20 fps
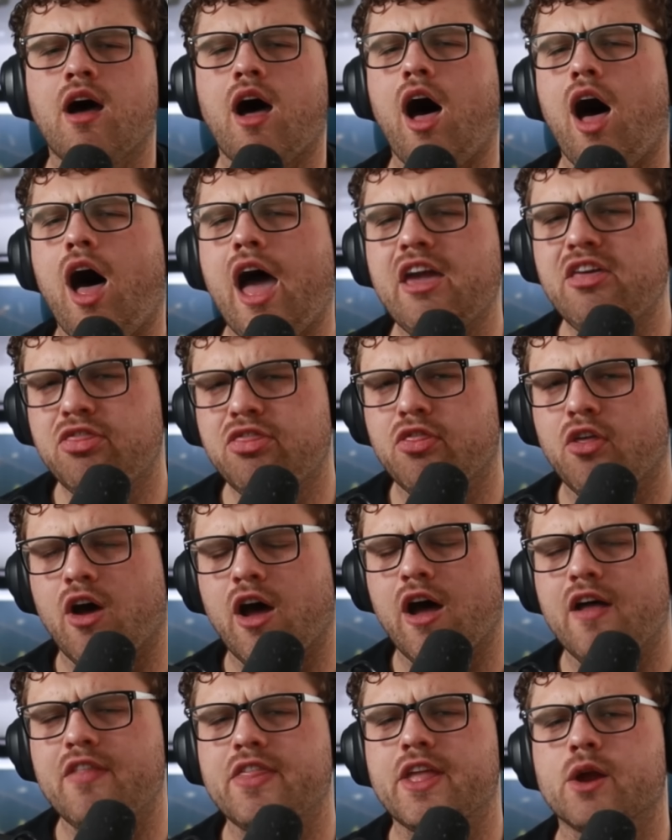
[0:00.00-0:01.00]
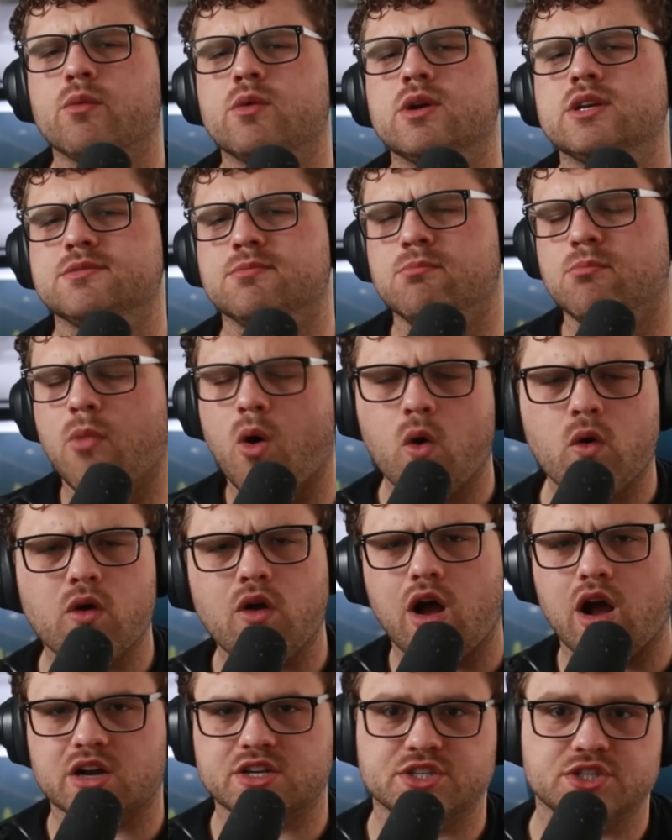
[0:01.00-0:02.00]
I thought there was more
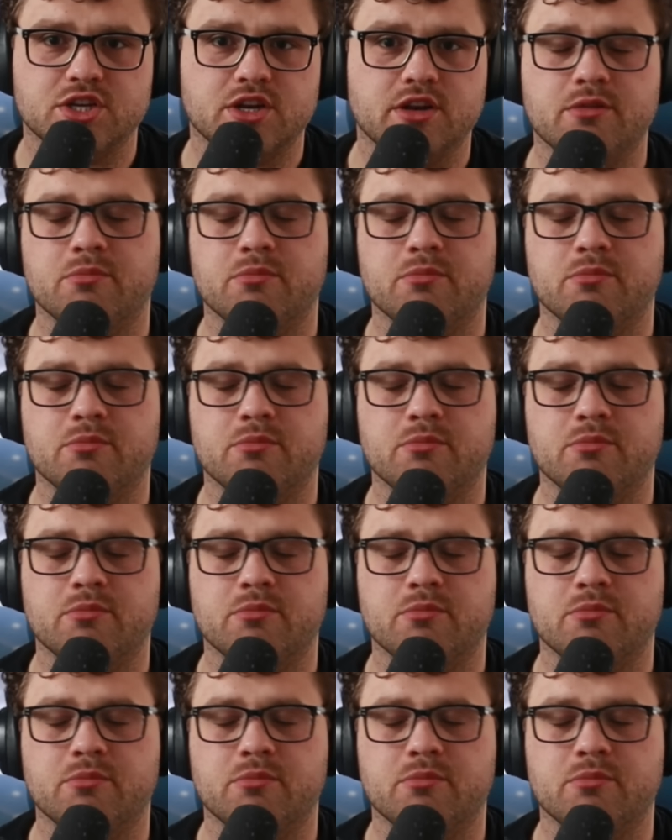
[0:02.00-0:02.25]
oxygen in